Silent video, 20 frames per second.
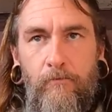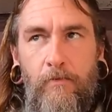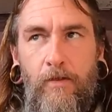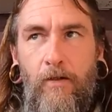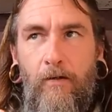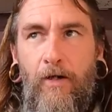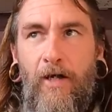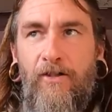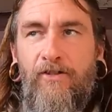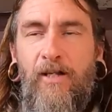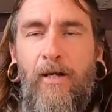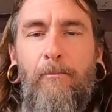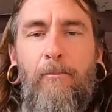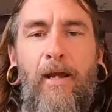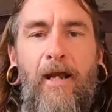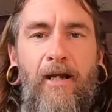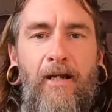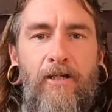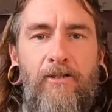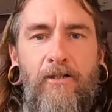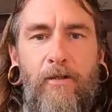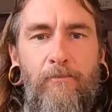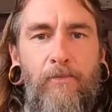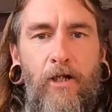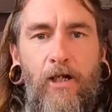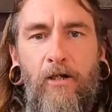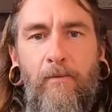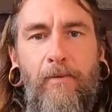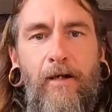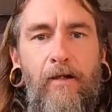Now, when I say bandits, I'm
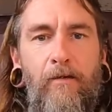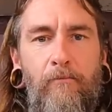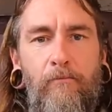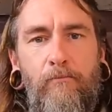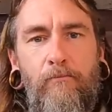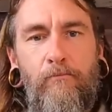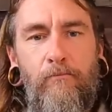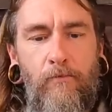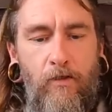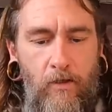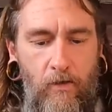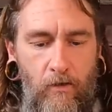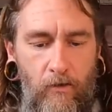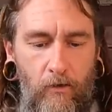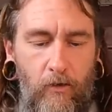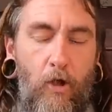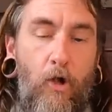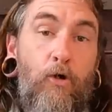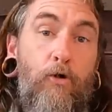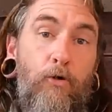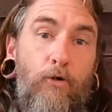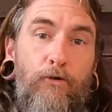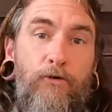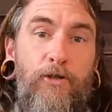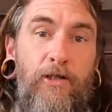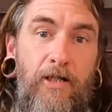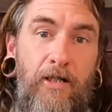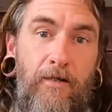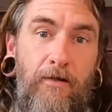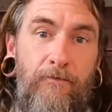talking about local
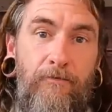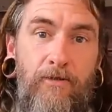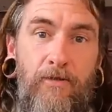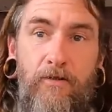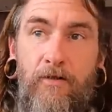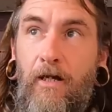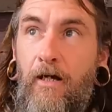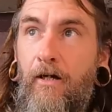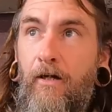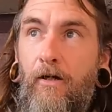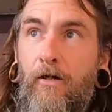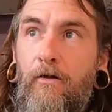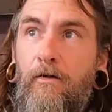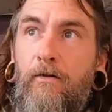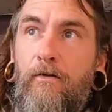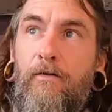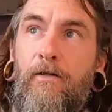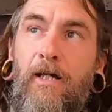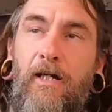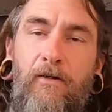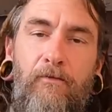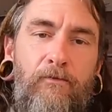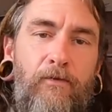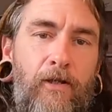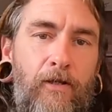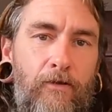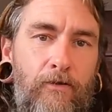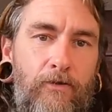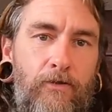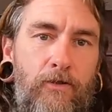thieves that are in
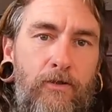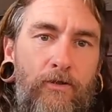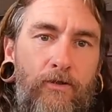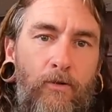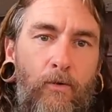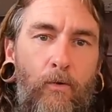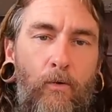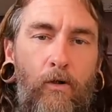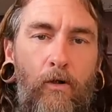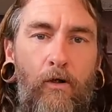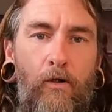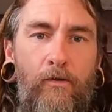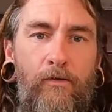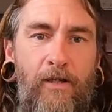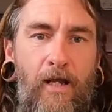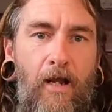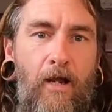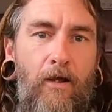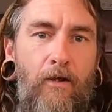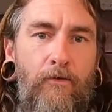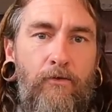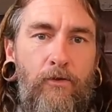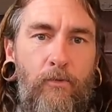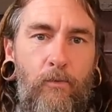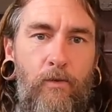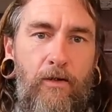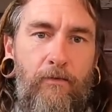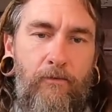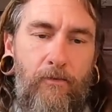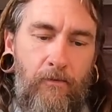villages or towns or
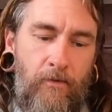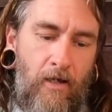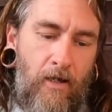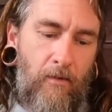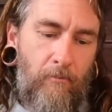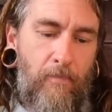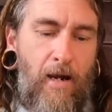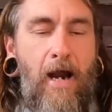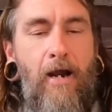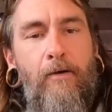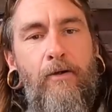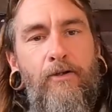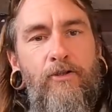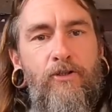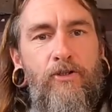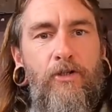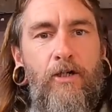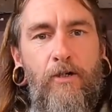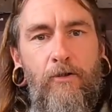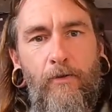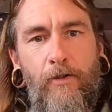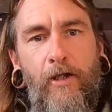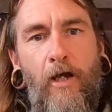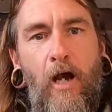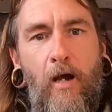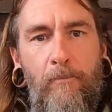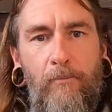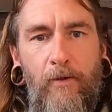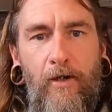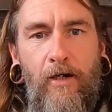whatever. Pirates generally
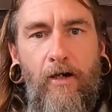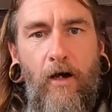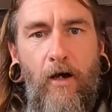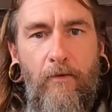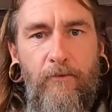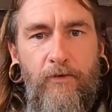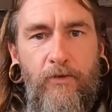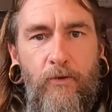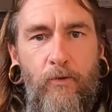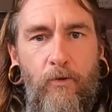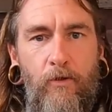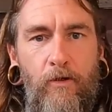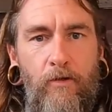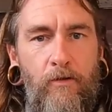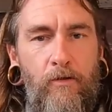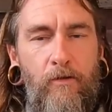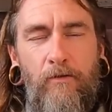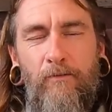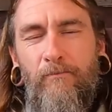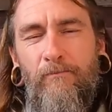operate offshore.